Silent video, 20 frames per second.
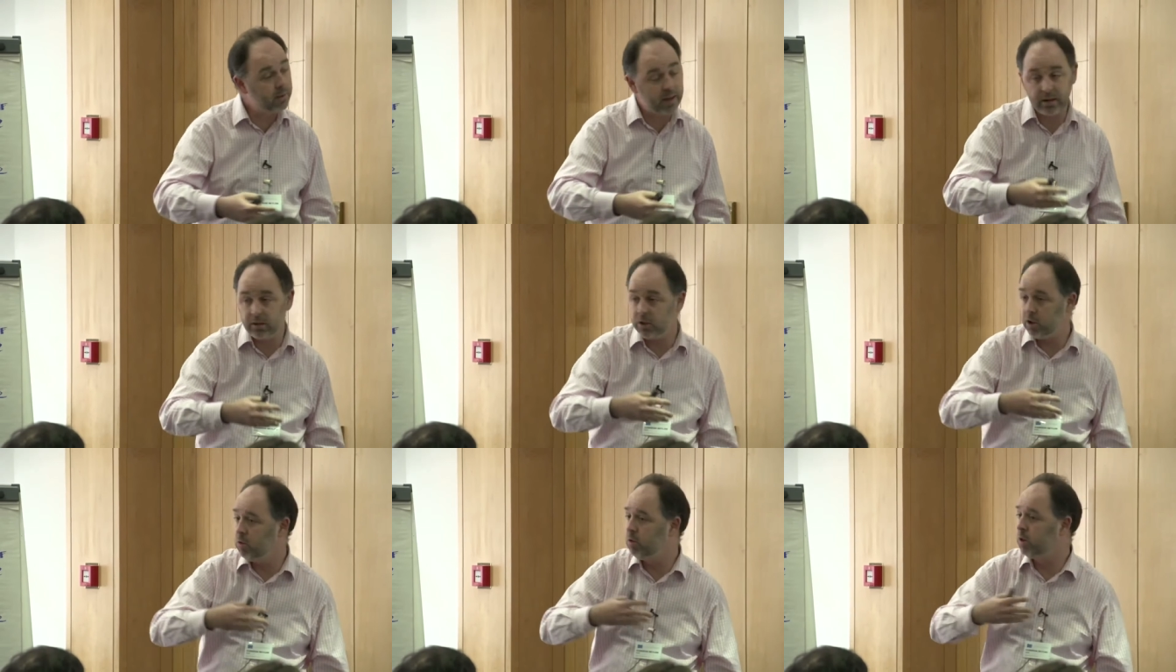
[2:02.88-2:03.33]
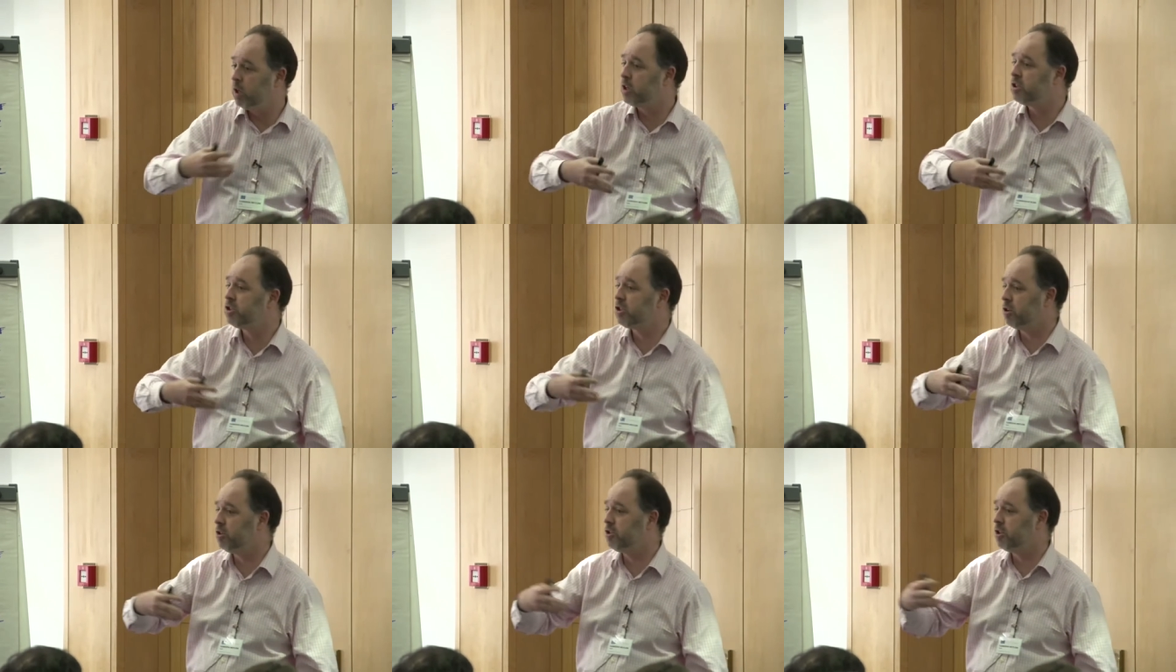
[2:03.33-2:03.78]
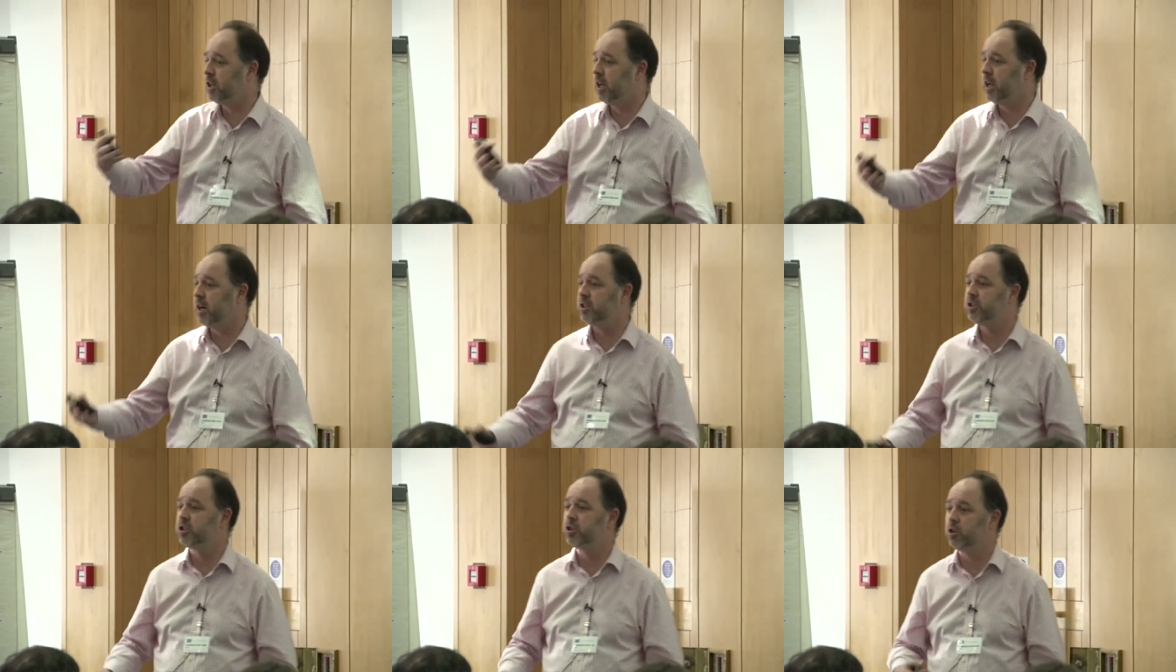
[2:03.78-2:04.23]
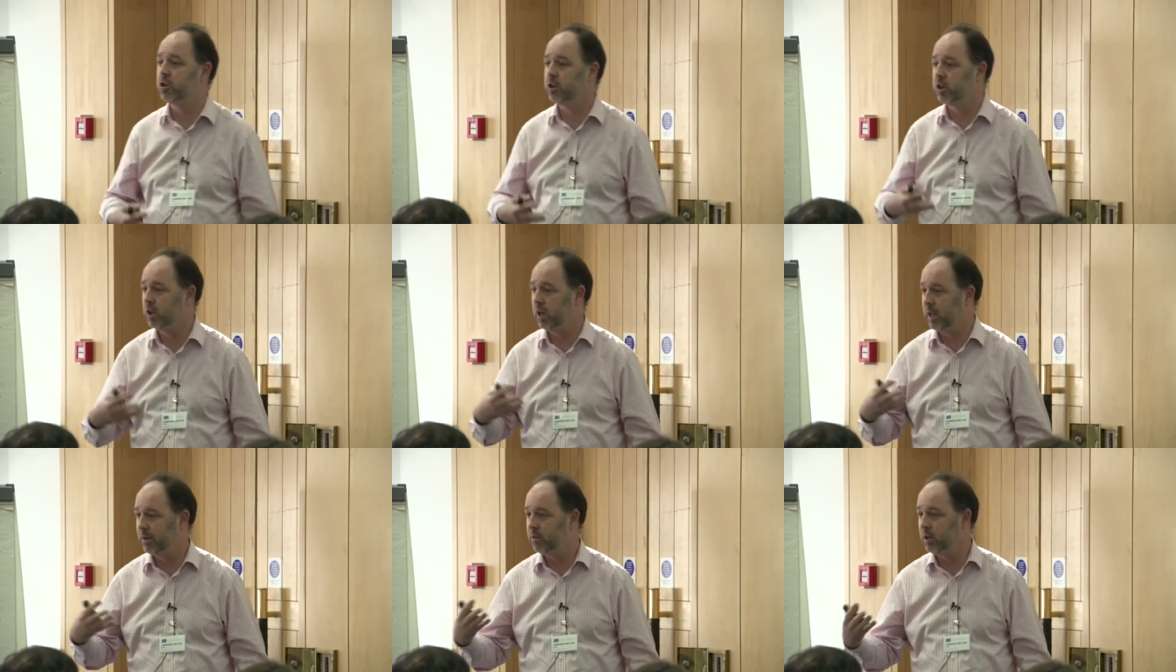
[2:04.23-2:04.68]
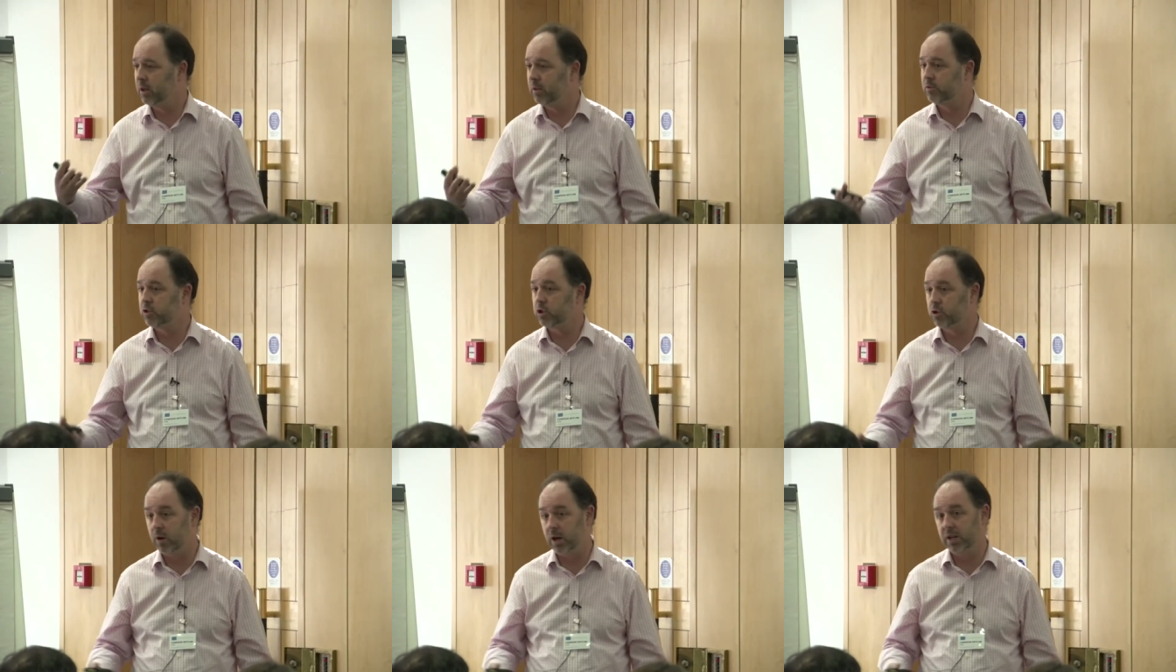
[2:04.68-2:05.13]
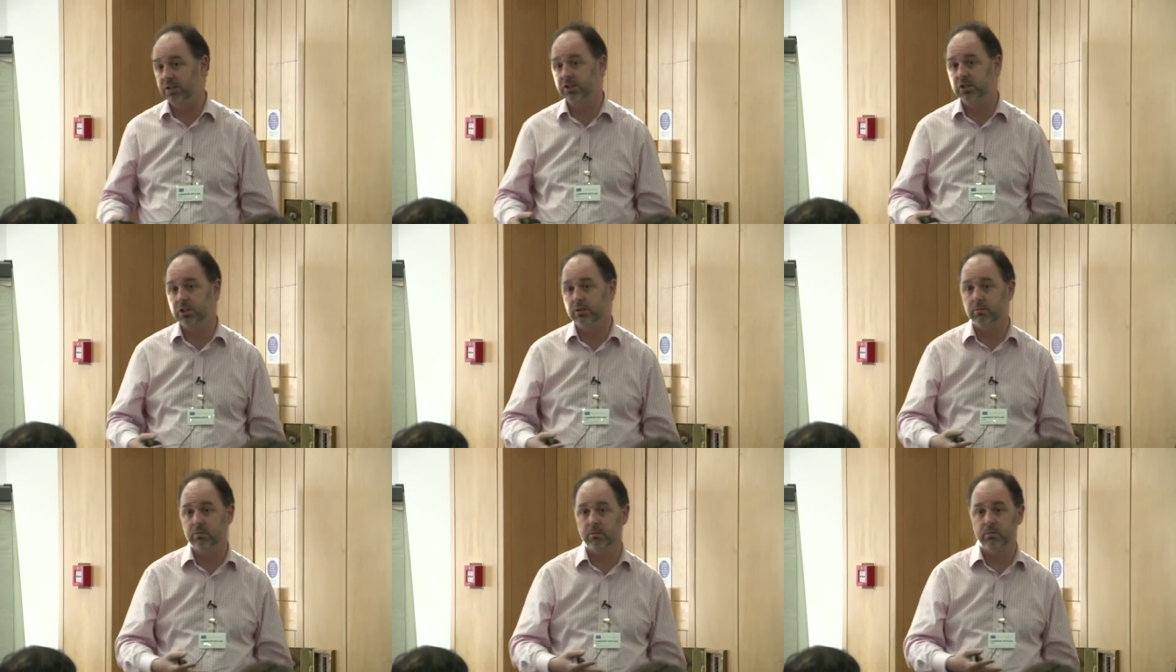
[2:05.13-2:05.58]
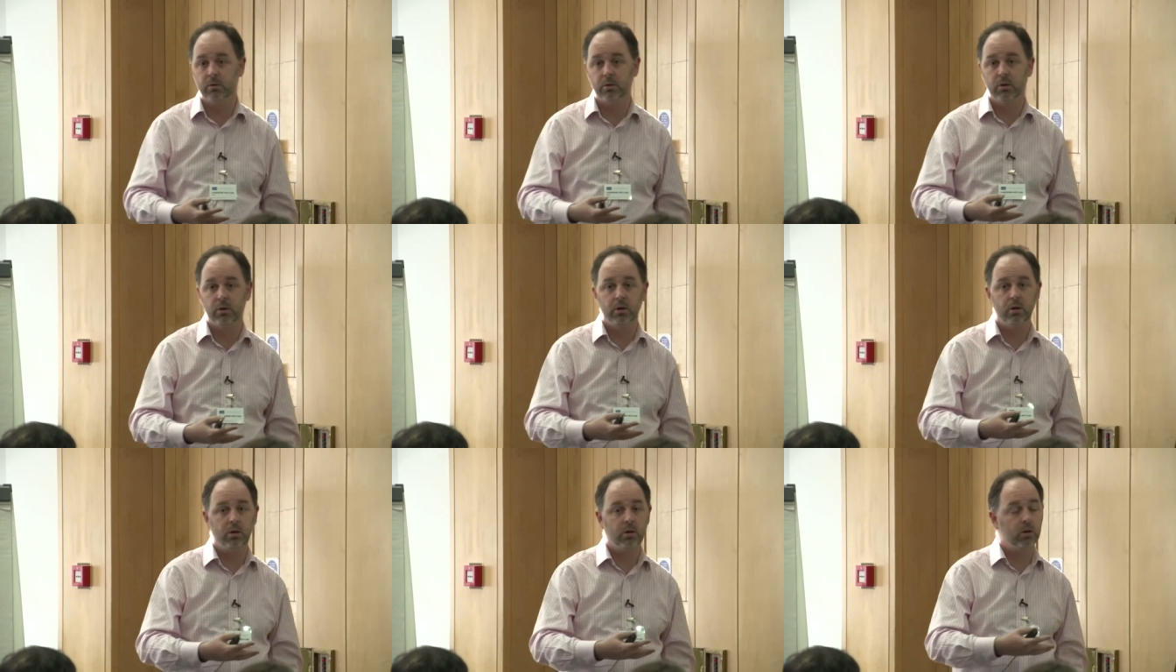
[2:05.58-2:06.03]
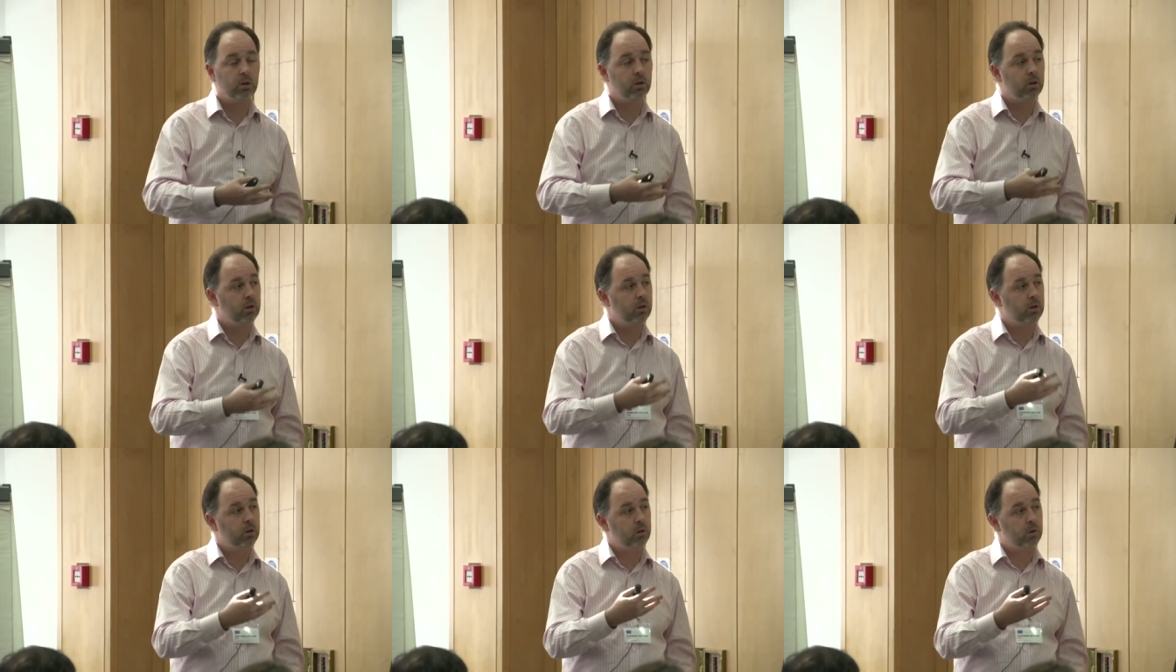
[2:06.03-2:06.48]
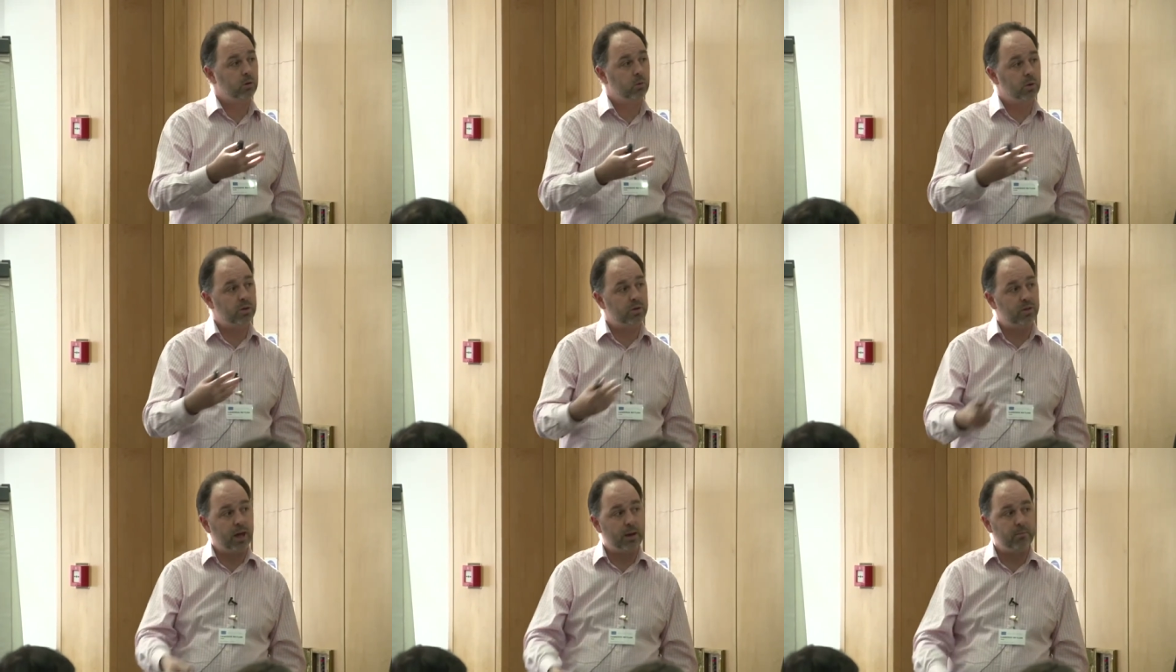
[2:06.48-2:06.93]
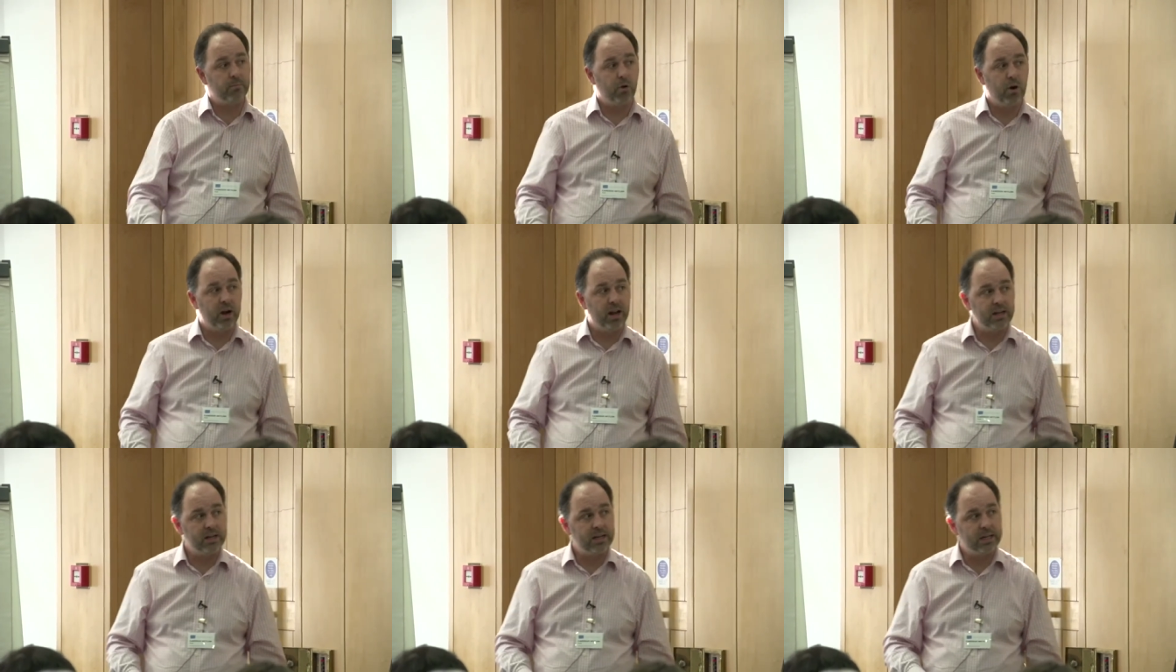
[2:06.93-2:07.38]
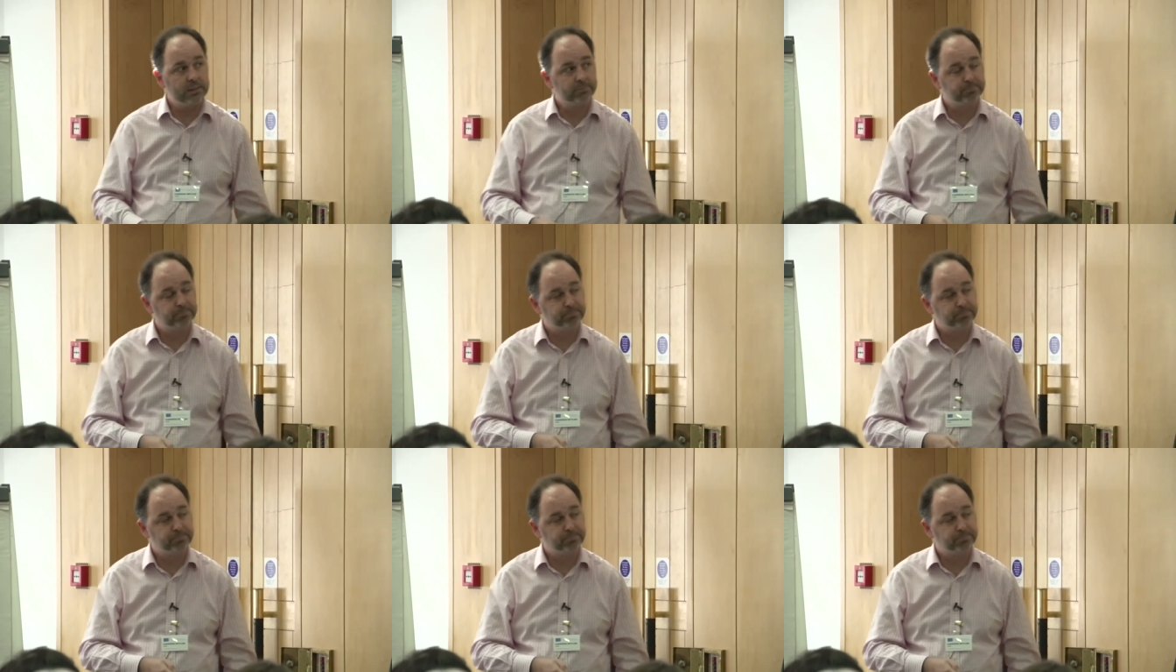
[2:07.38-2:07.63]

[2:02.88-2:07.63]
and that you can associate a certain level of trust with that branding.